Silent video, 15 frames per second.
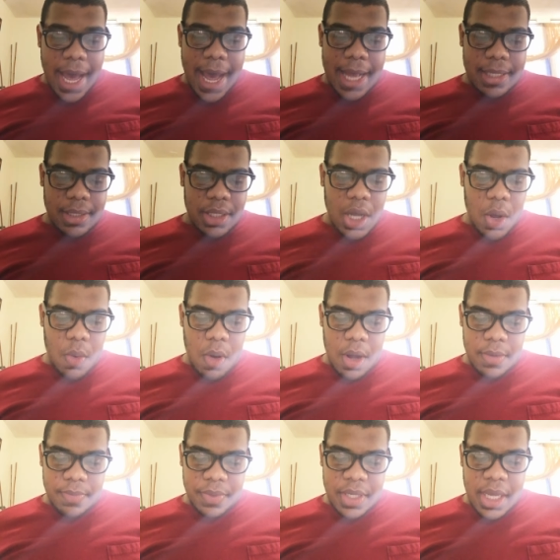and so
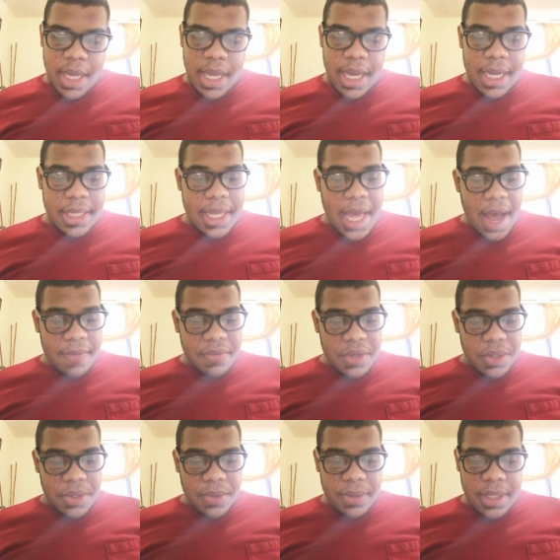on. In the
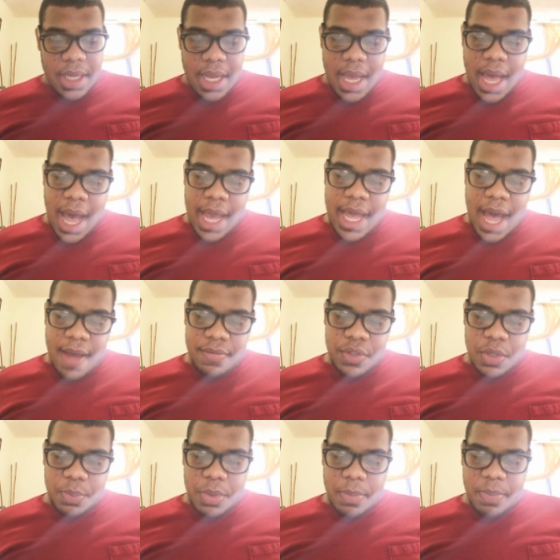afternoon, I have
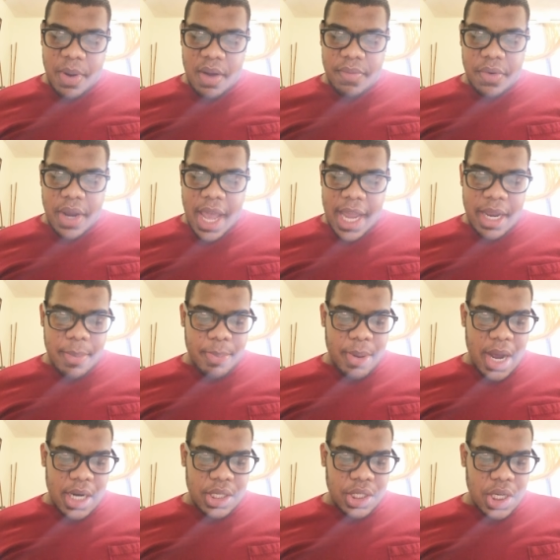to prepare for any
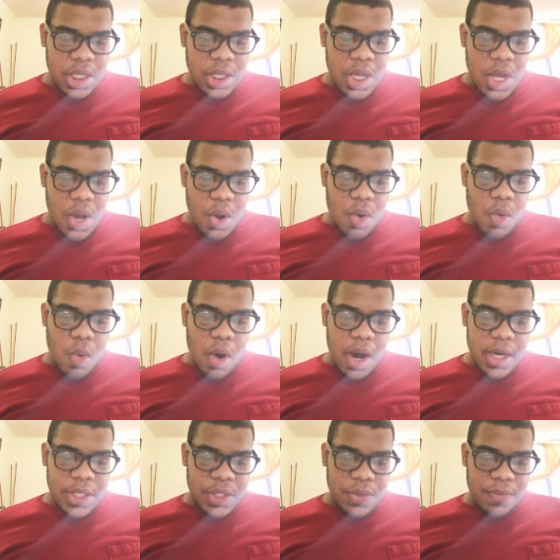patient who
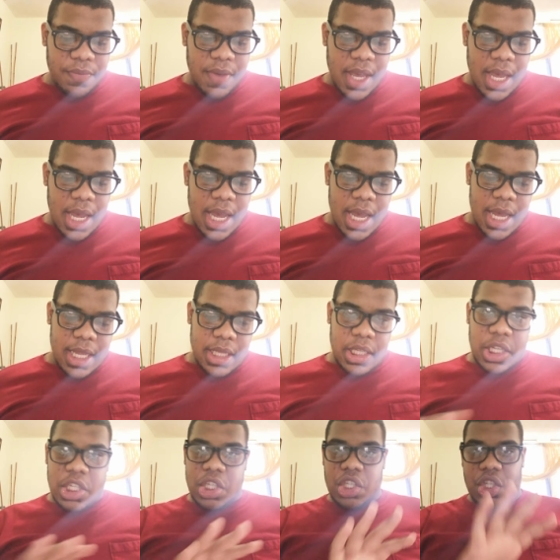are to be
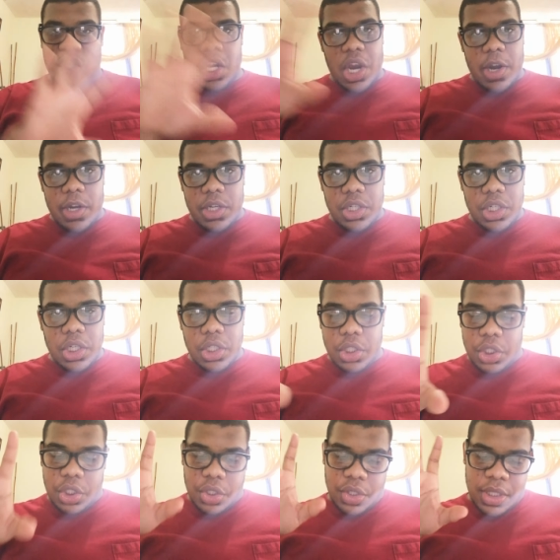discharged
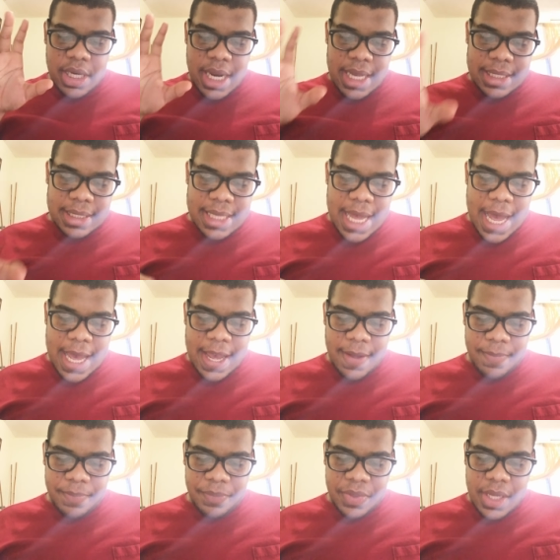to the next
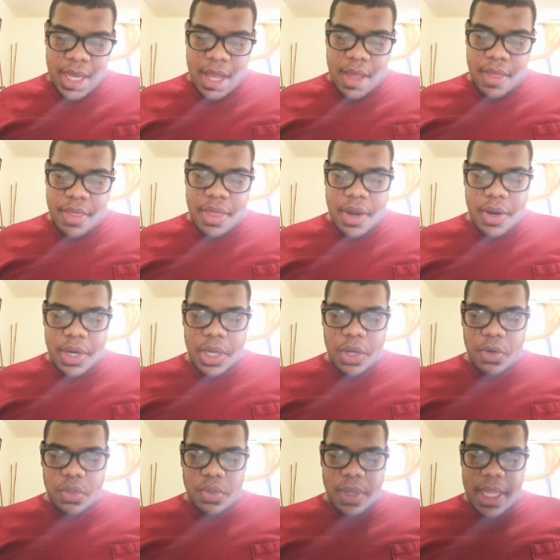day. They're
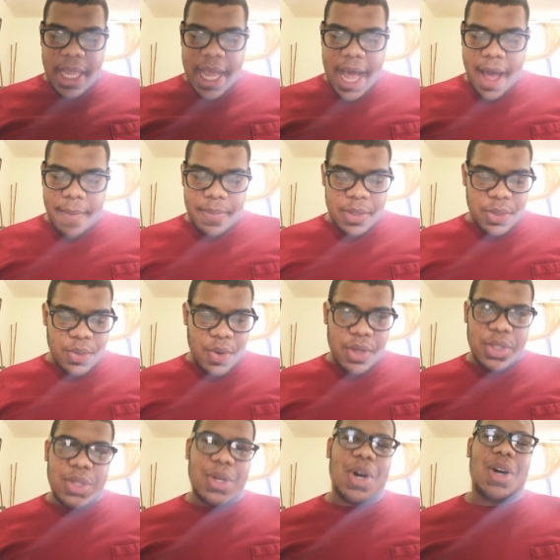usually happy to
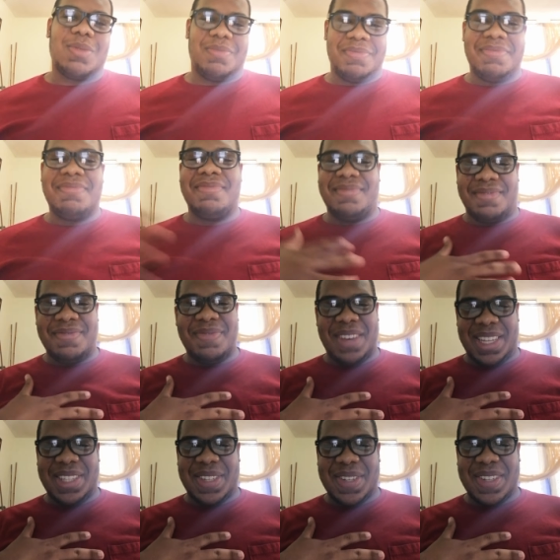going to home.
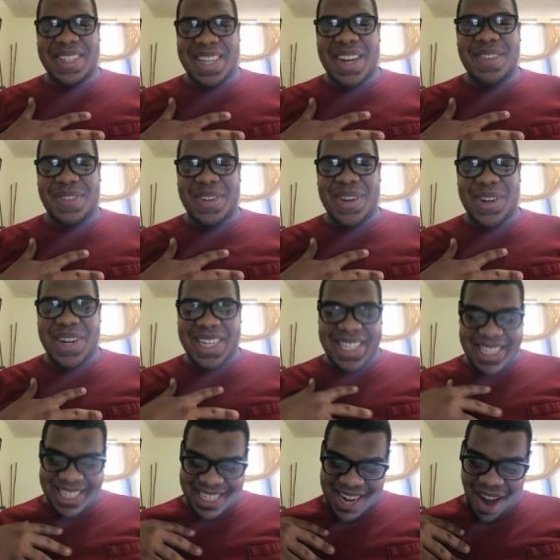Me too, of course.